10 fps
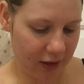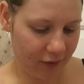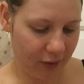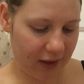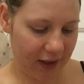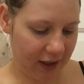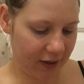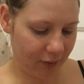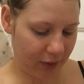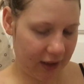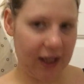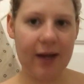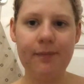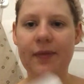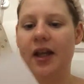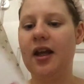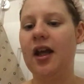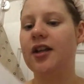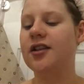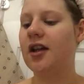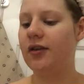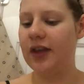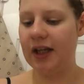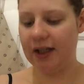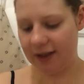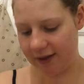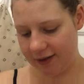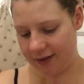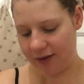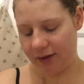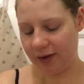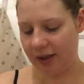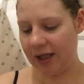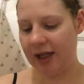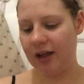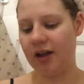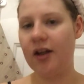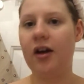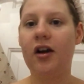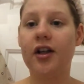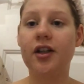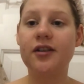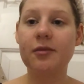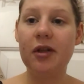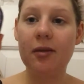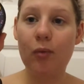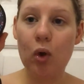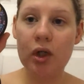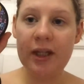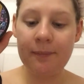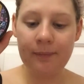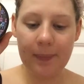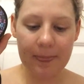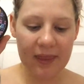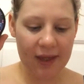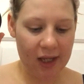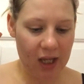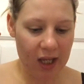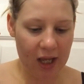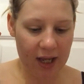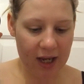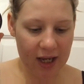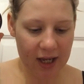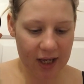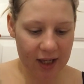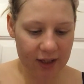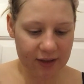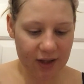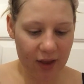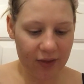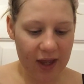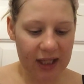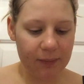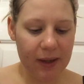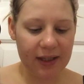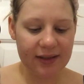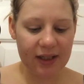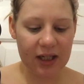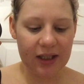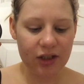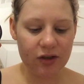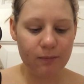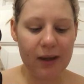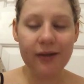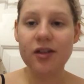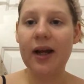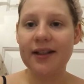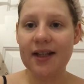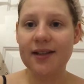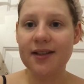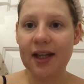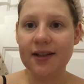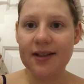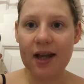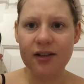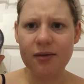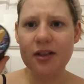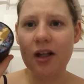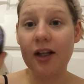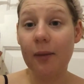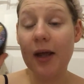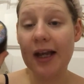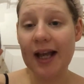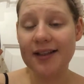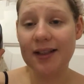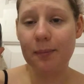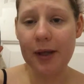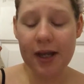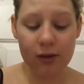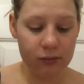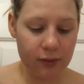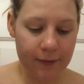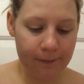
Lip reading: If we can, we can. So these here, I use them in the morning, and they basically just melt away dead skin cells. So it's like an acid peel.